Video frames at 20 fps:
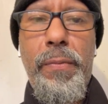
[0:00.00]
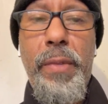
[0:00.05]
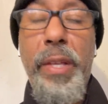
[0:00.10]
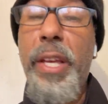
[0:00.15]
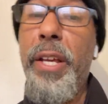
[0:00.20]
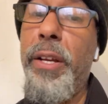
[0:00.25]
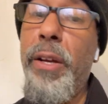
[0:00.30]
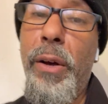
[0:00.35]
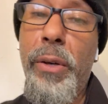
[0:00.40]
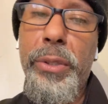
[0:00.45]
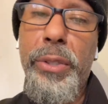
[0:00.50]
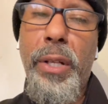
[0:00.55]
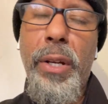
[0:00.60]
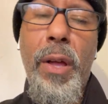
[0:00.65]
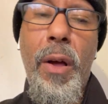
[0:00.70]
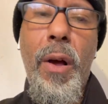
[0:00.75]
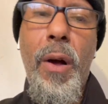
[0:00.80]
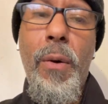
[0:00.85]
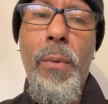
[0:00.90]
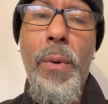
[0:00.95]
It goes a
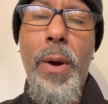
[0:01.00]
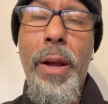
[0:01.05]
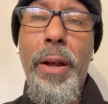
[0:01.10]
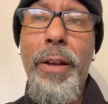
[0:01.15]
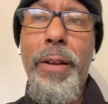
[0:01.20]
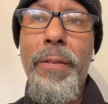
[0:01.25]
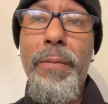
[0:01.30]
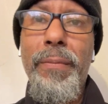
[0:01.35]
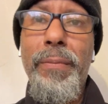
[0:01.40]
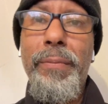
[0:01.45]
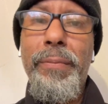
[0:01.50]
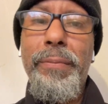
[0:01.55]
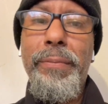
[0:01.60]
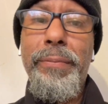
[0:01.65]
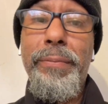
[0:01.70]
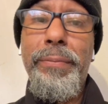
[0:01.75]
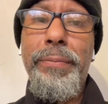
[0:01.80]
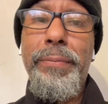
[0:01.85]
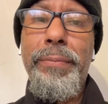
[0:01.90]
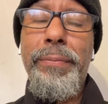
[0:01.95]
long way.
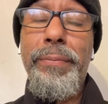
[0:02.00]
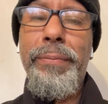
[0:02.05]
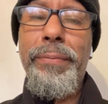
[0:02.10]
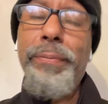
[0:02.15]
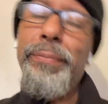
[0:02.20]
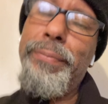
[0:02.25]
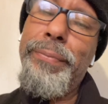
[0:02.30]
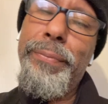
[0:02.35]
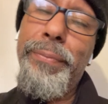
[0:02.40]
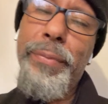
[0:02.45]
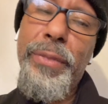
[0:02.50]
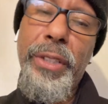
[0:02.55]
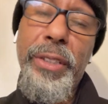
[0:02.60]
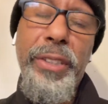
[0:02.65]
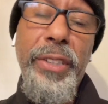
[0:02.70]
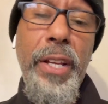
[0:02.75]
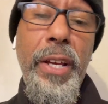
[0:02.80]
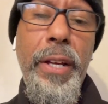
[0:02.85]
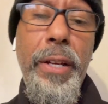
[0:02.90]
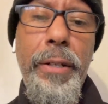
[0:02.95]
Just
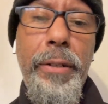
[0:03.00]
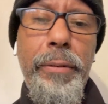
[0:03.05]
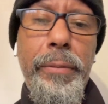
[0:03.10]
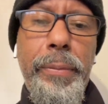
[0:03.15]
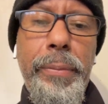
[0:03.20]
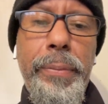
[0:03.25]
saying.